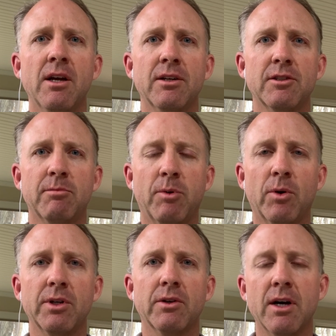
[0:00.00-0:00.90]
to
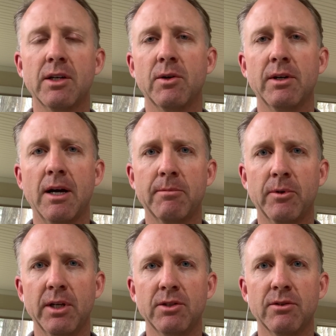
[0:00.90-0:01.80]
support your ongoing
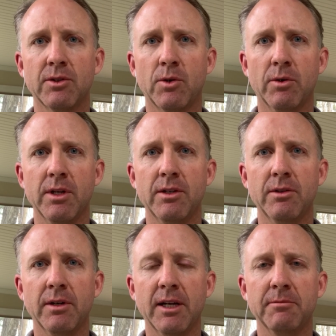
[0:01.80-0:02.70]
operations, according to
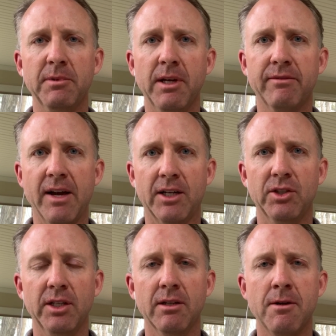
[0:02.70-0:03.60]
an SBA fact sheet.